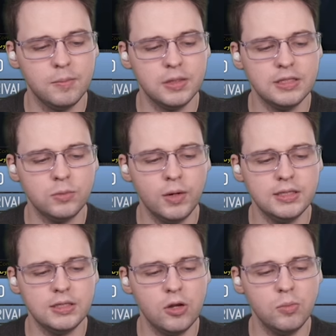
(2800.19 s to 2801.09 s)
but this
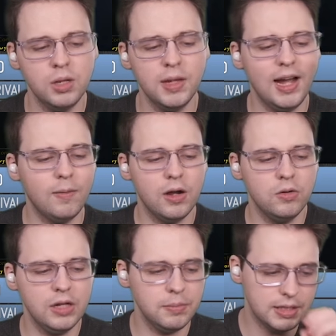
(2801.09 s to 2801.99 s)
waystone may be our
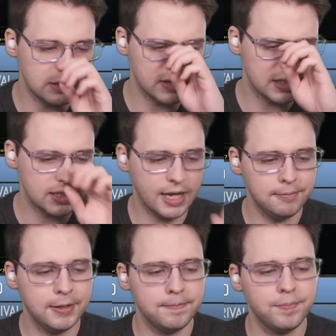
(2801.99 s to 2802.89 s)
only means of escape.